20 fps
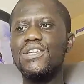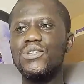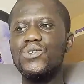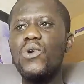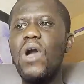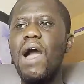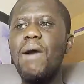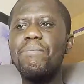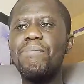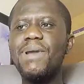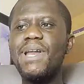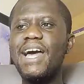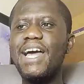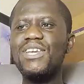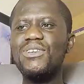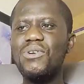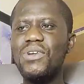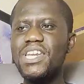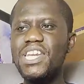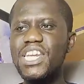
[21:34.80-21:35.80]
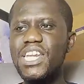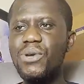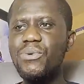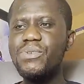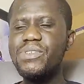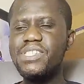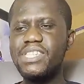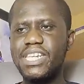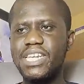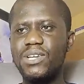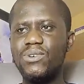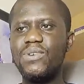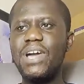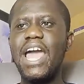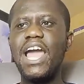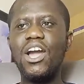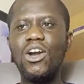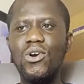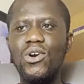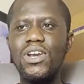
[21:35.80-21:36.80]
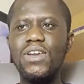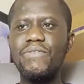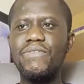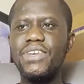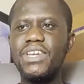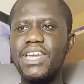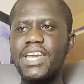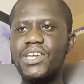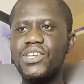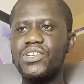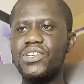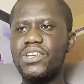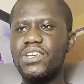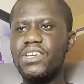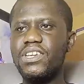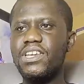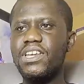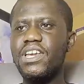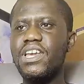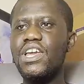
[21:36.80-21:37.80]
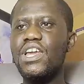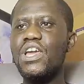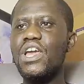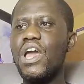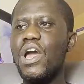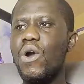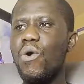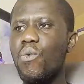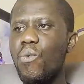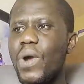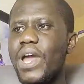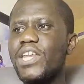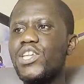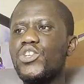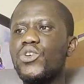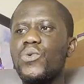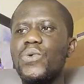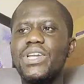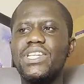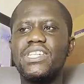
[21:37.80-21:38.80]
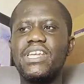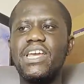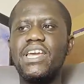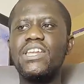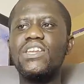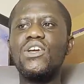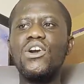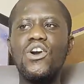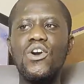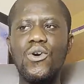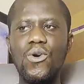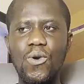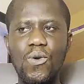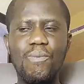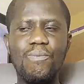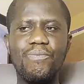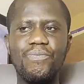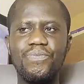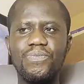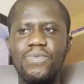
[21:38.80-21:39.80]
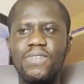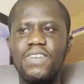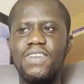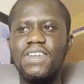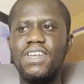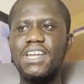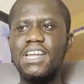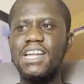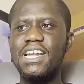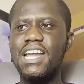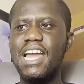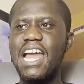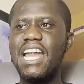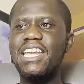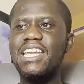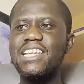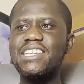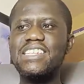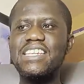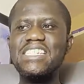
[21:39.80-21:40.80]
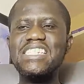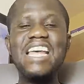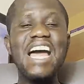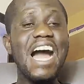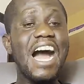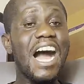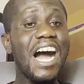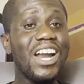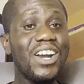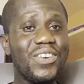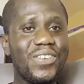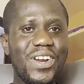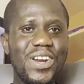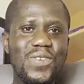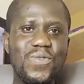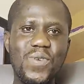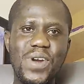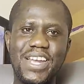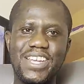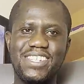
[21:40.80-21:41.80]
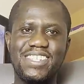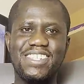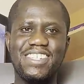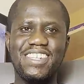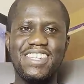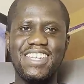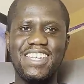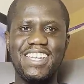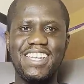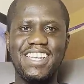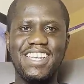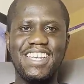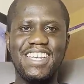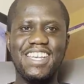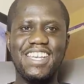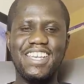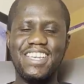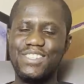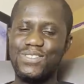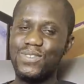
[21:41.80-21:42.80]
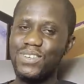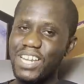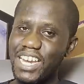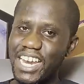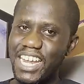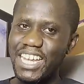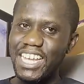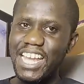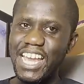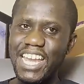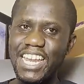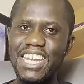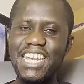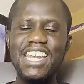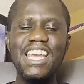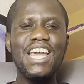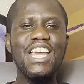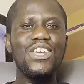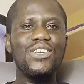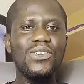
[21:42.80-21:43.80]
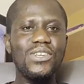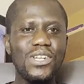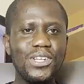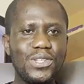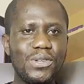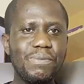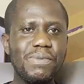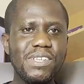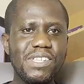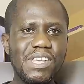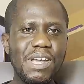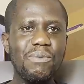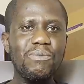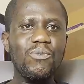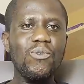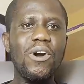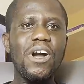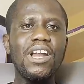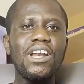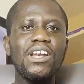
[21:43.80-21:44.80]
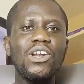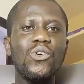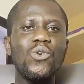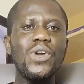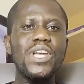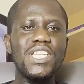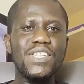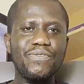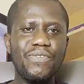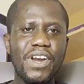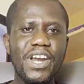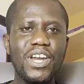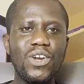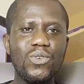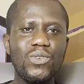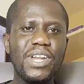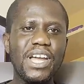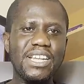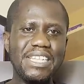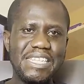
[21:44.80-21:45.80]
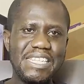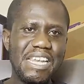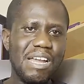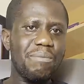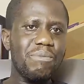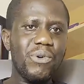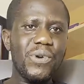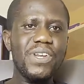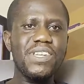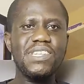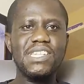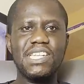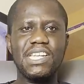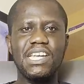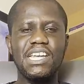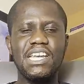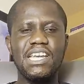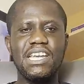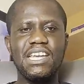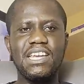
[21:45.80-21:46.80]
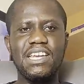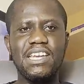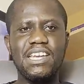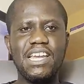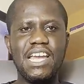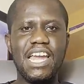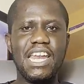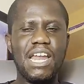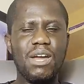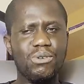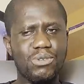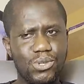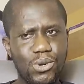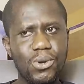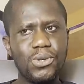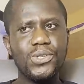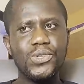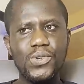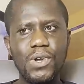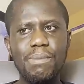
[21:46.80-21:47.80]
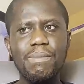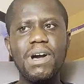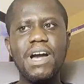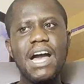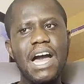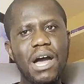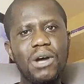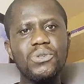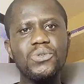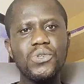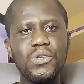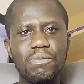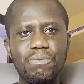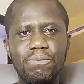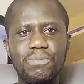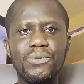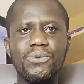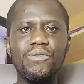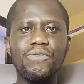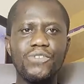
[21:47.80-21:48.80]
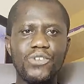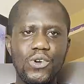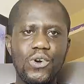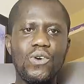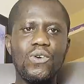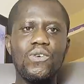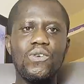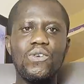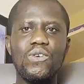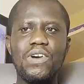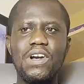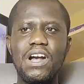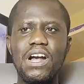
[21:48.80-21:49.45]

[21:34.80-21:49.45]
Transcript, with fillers: to apply your new skill and qualification when you return home? and this is 100 words. So then again, you need to be someone who is very good at summaries, and I'll talk to you about how to improve your